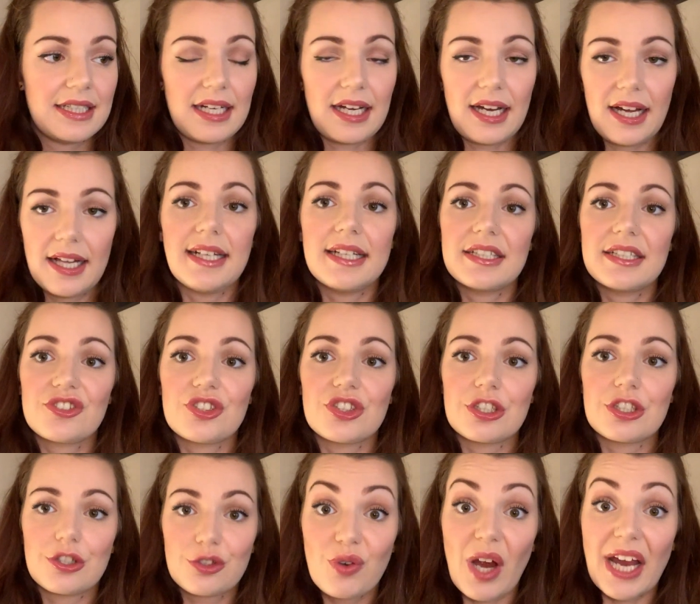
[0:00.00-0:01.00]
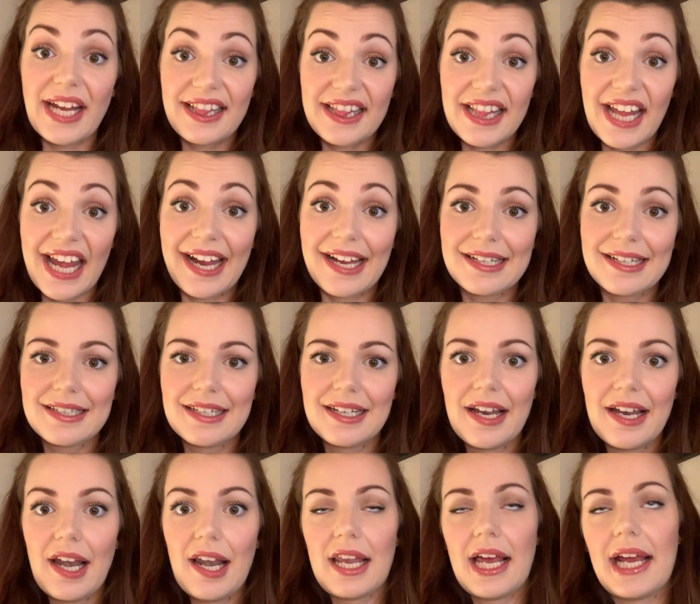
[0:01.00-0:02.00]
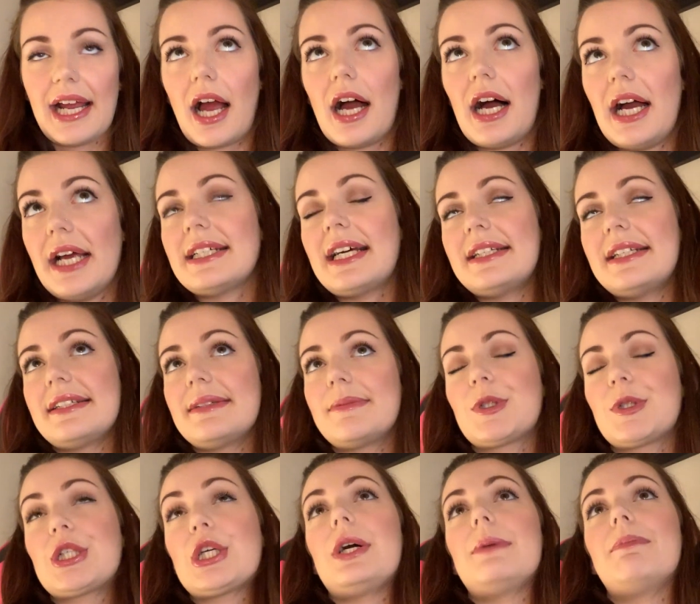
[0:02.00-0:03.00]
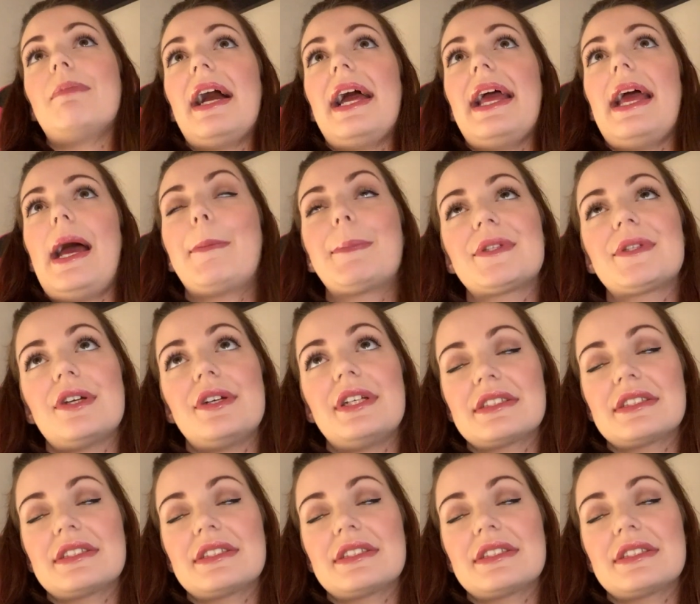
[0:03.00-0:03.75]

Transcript: I think it's just a great thing. Like I had got my episode